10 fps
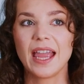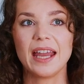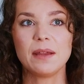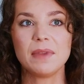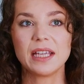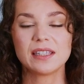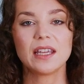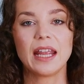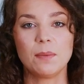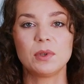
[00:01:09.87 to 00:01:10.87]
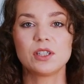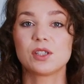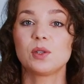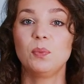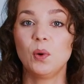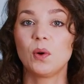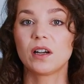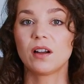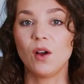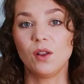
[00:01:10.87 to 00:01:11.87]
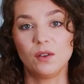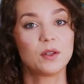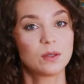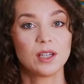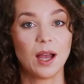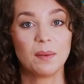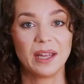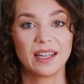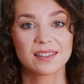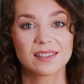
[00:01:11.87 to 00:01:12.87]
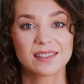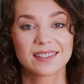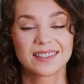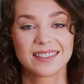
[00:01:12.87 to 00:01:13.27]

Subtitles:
and it makes it able to support all of those toppings.